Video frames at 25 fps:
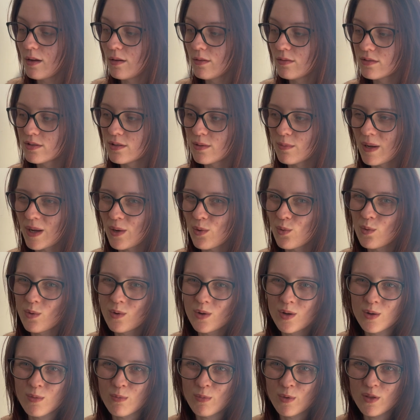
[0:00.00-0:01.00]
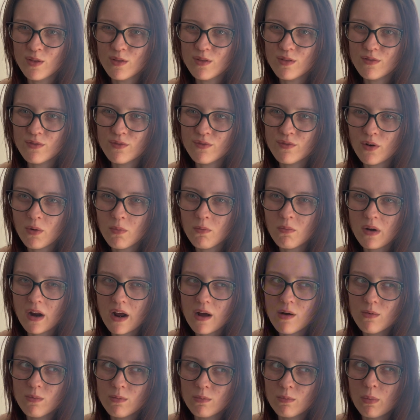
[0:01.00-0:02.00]
So about a month from
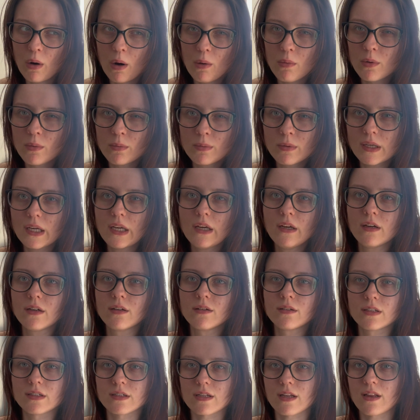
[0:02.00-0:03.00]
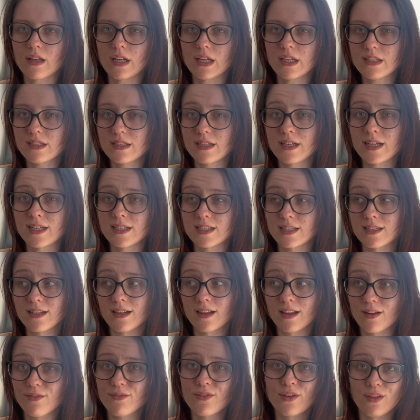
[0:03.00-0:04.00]
now, probably, because I think today's the
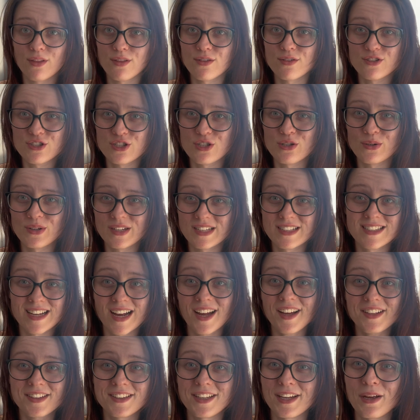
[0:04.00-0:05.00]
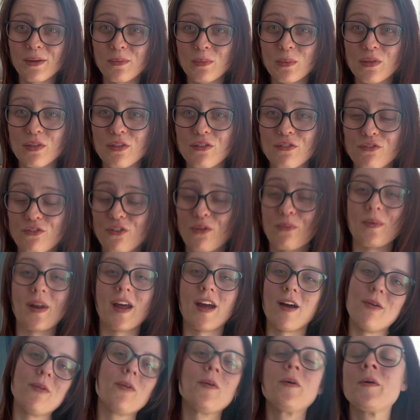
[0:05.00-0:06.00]
11th, so exactly a month from
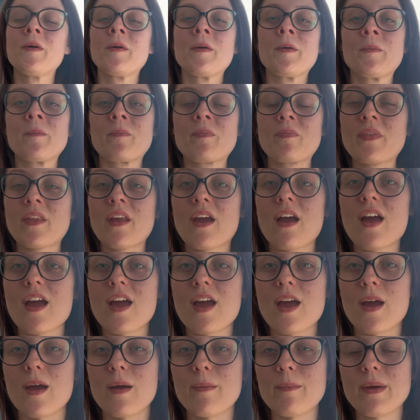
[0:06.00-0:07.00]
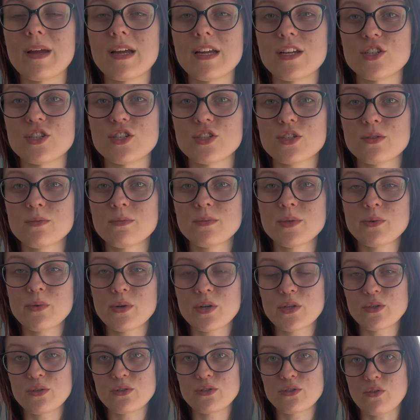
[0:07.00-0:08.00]
now. It's just going to be one
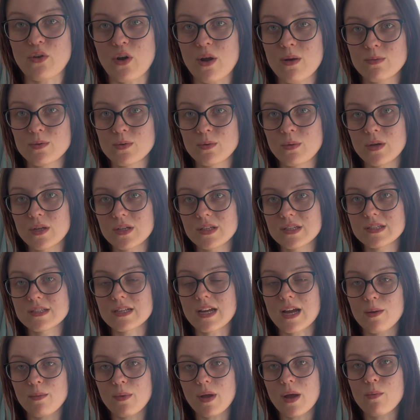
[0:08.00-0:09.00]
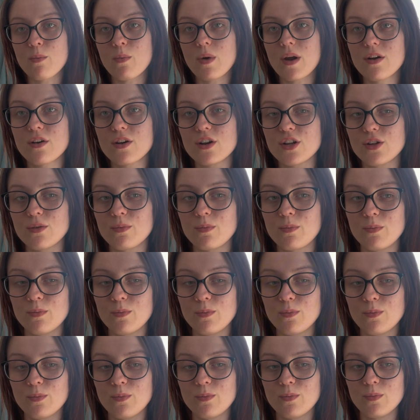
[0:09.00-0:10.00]
of those cropped ones. I'm wearing a
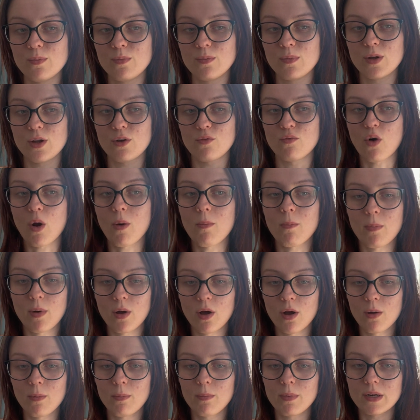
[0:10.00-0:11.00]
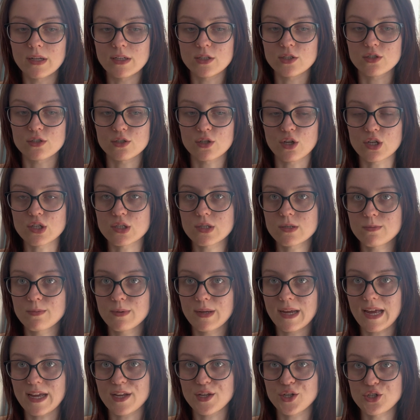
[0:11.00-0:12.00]
romper, but it's got
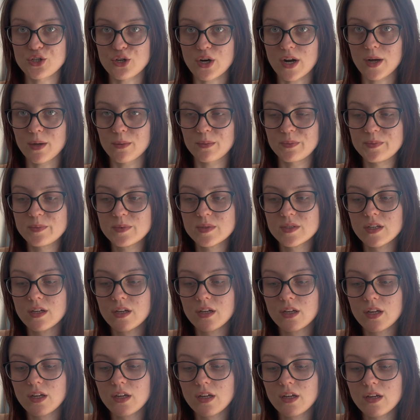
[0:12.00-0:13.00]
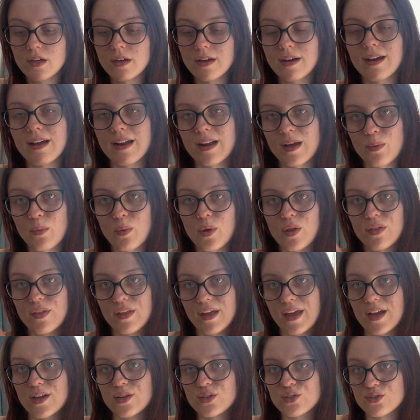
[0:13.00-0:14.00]
spaghetti straps, and I want the
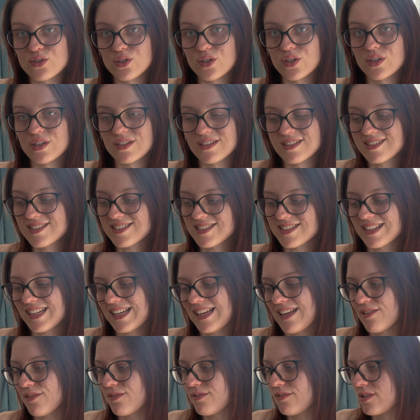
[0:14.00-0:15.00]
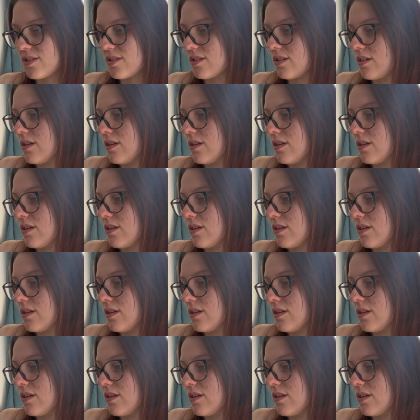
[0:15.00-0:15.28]
extra sleeves.